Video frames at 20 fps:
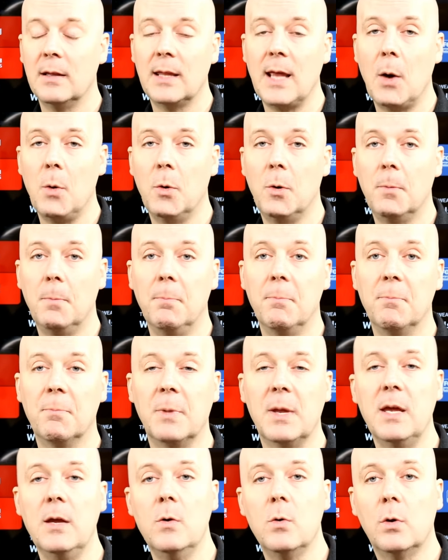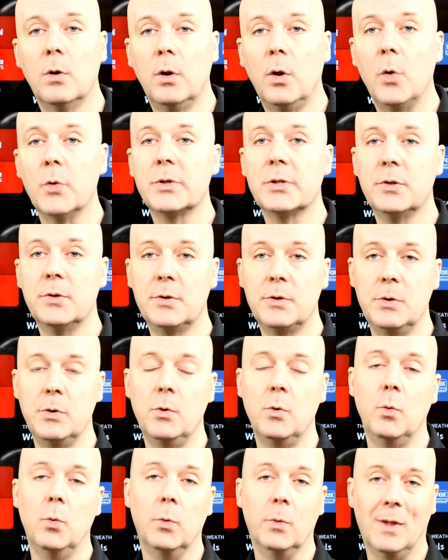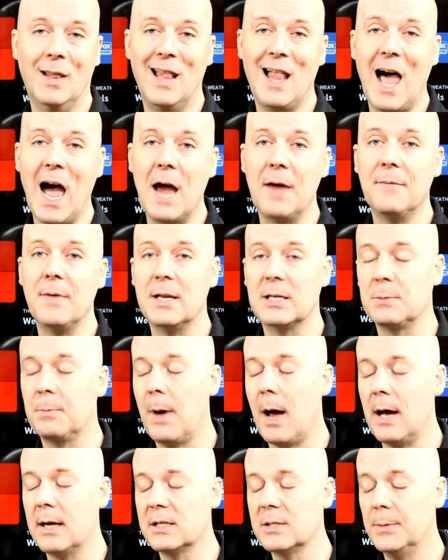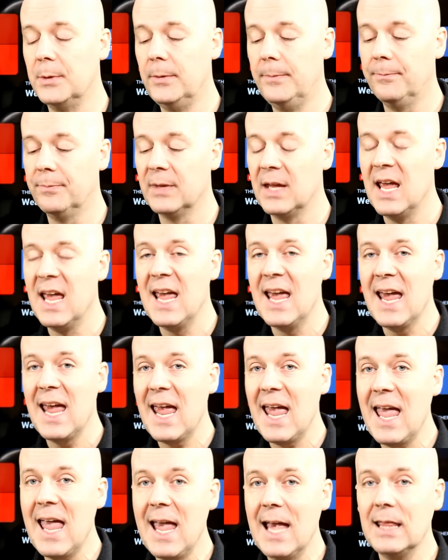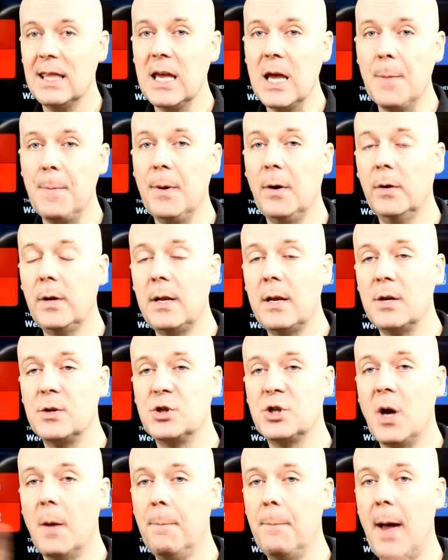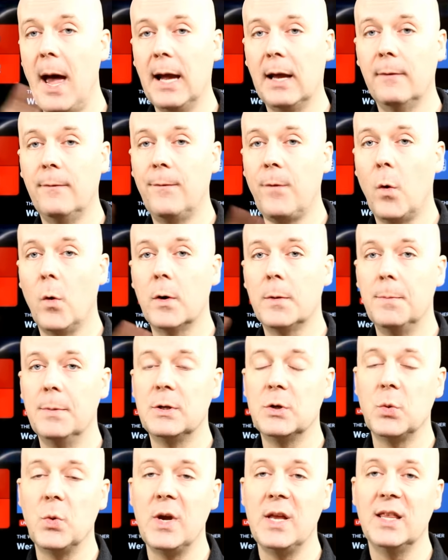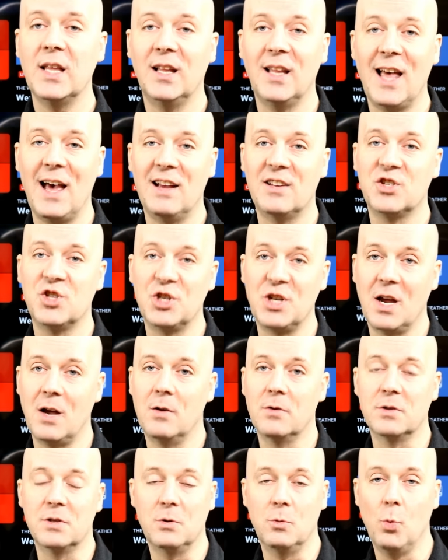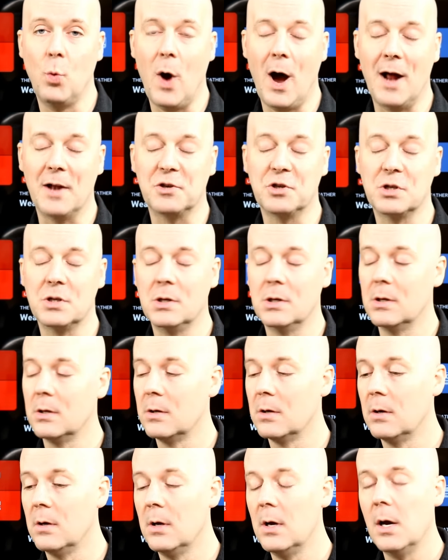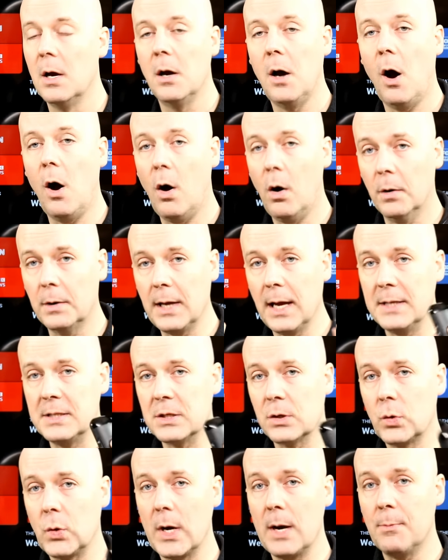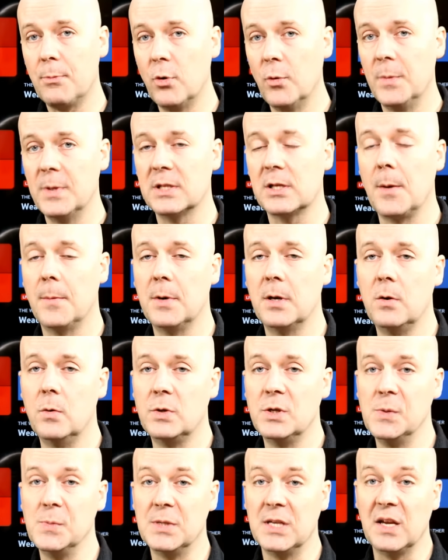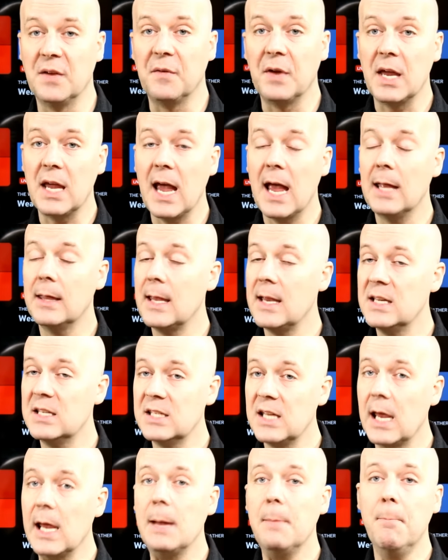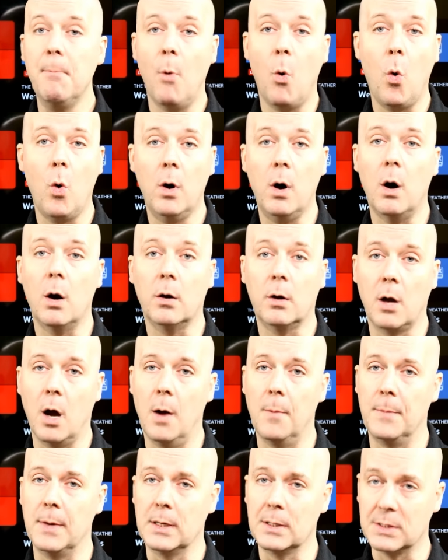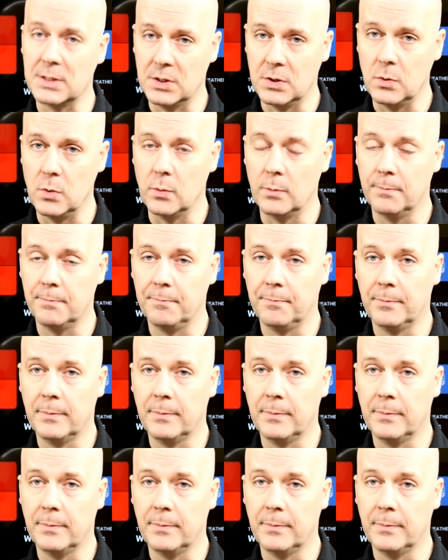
That will get you closer to live as possible, and the ability to jump back and forth between the last channels you watched. All kinds of great improvements coming to YouTube TV, and they say more are coming soon.